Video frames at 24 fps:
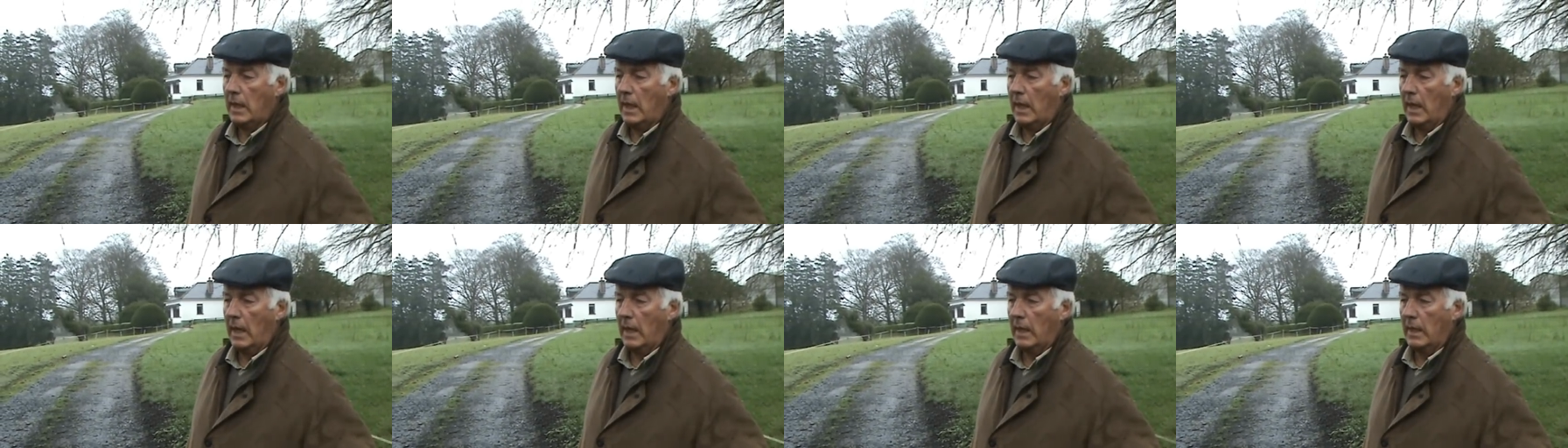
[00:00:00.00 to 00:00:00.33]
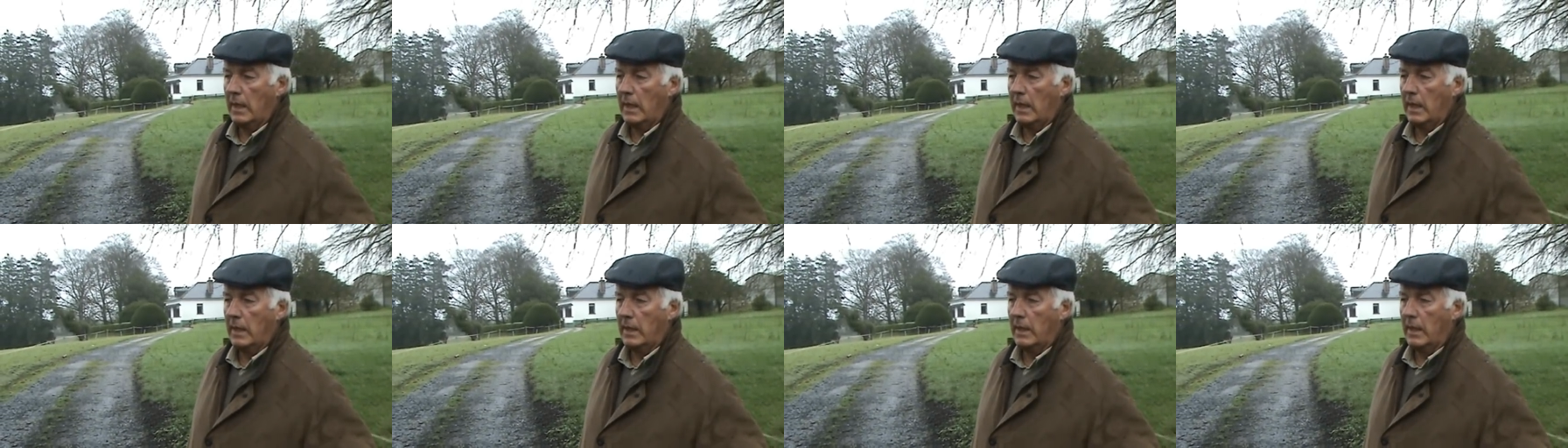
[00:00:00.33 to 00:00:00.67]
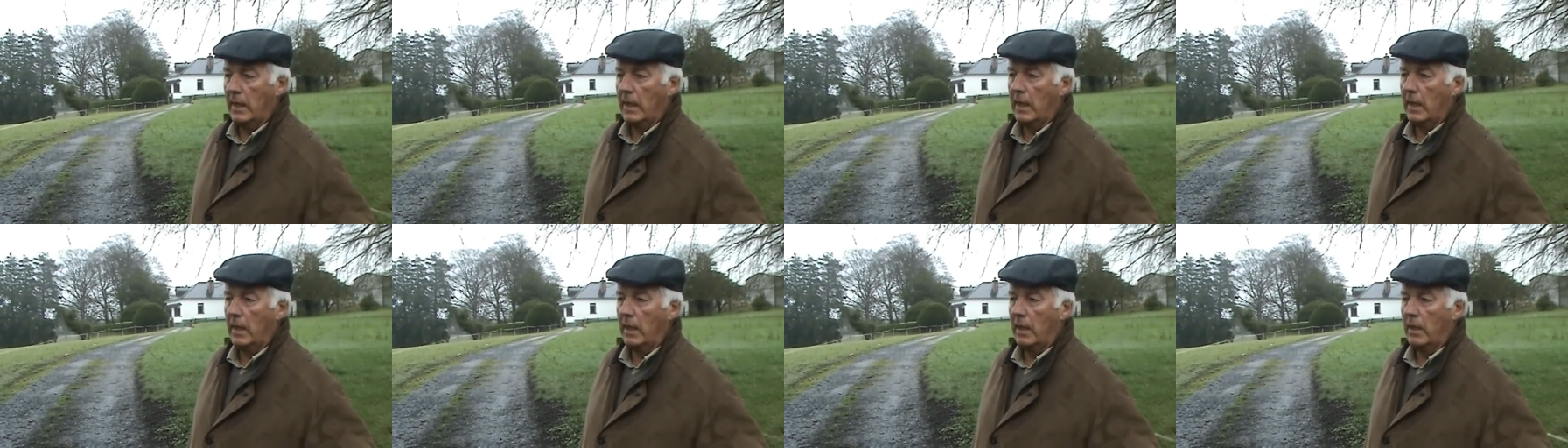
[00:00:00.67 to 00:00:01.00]
and uh,
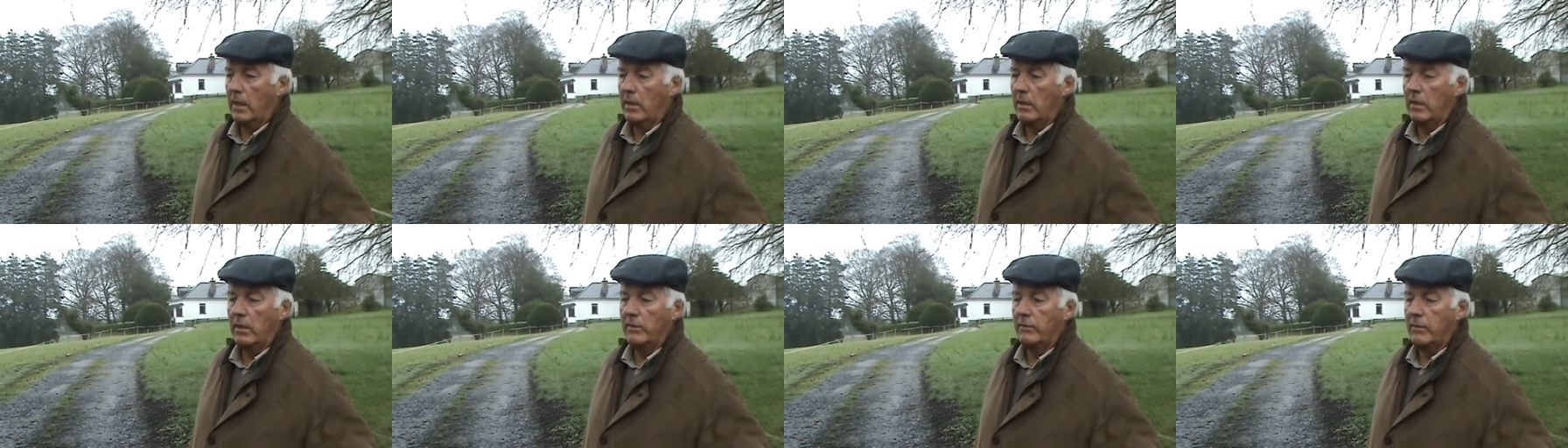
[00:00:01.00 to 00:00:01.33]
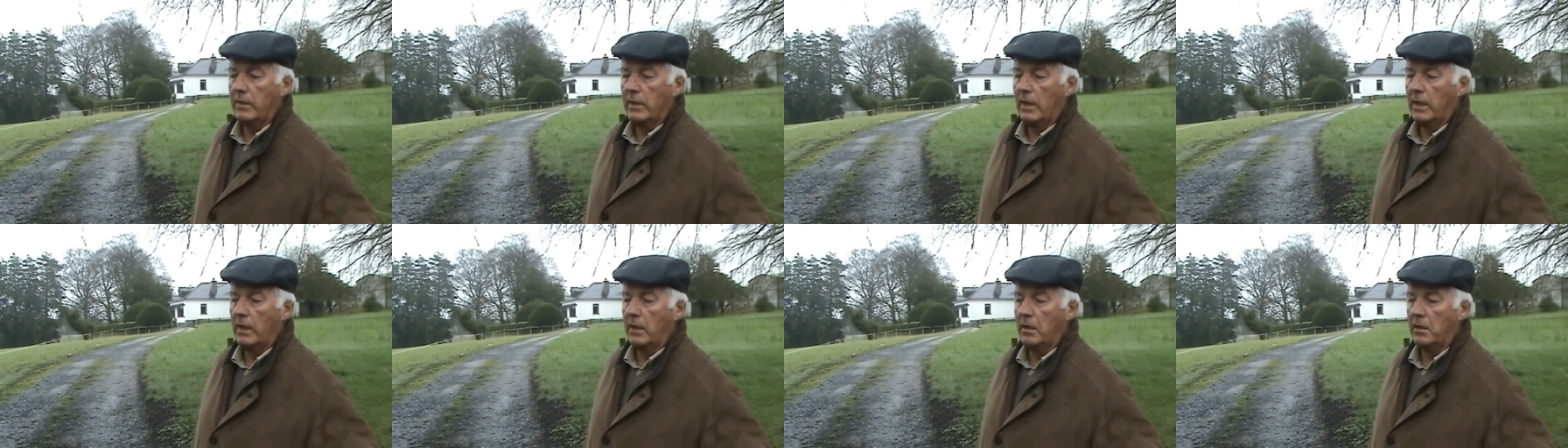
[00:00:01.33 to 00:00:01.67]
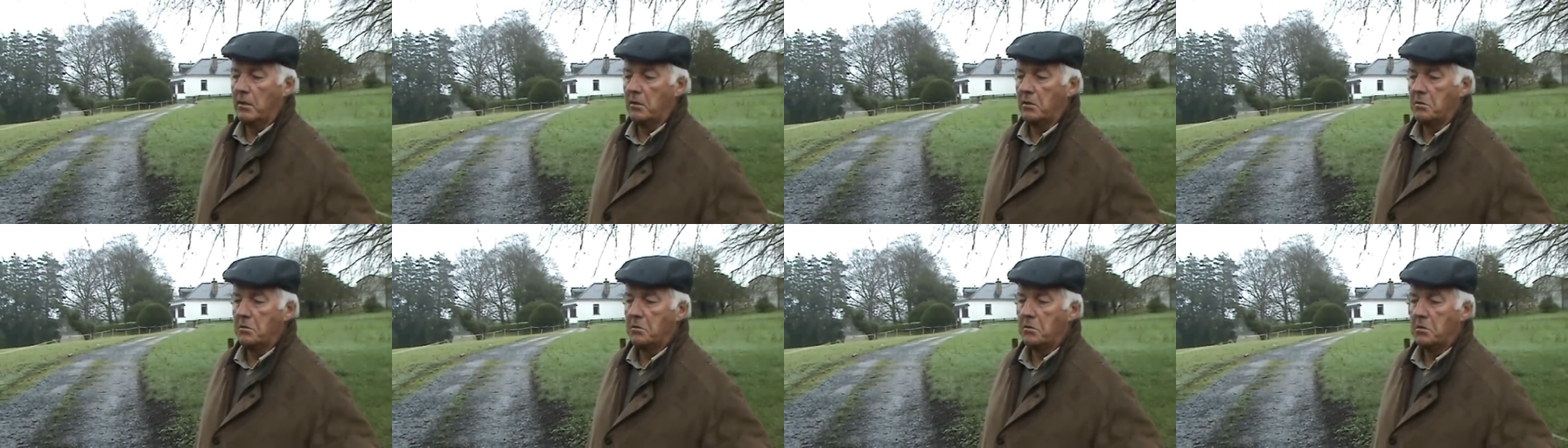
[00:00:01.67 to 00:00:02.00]
they're living
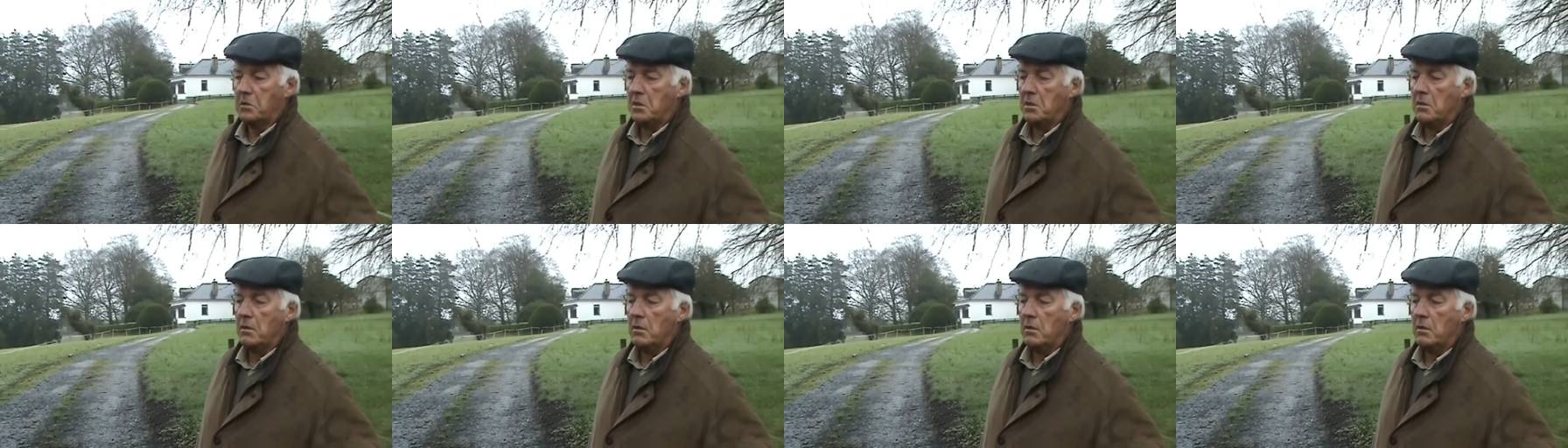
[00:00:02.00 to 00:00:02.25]
here,